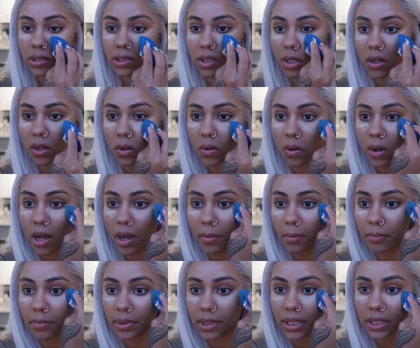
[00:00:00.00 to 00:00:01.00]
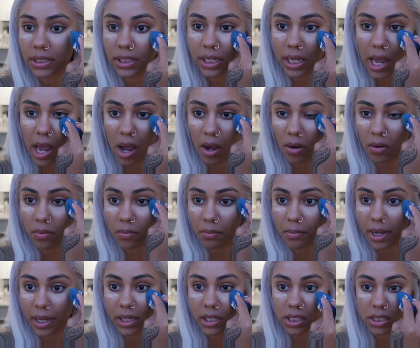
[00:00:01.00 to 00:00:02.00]
So I'm blending out
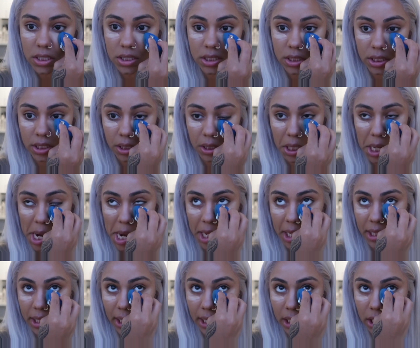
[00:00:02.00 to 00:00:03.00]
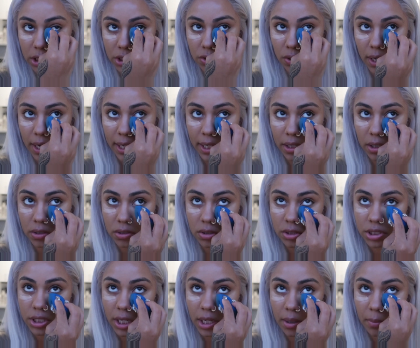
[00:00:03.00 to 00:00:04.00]
my concealer in like a triangle
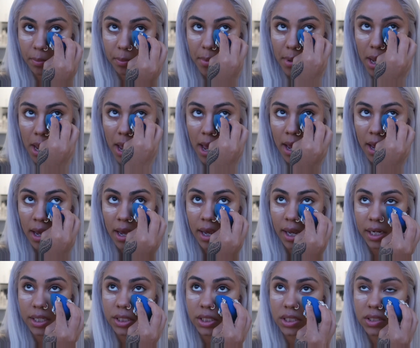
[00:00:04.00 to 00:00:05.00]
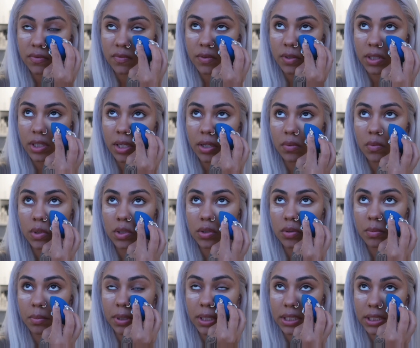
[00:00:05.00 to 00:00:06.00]
shape. I just feel like when
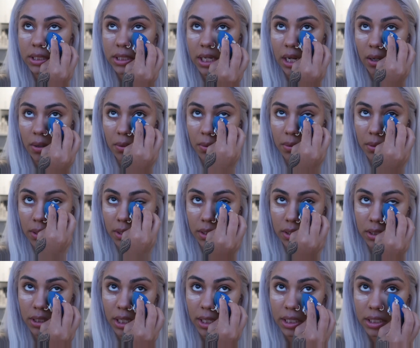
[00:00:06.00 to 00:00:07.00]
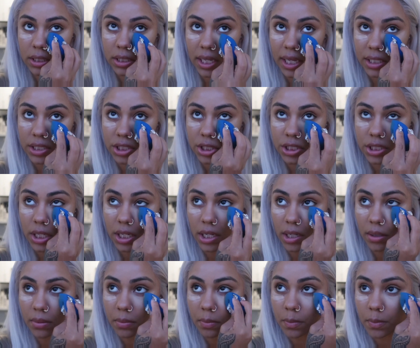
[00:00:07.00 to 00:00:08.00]
you blend it out in like that
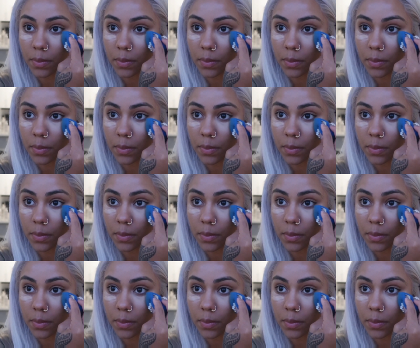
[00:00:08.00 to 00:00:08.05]
shape,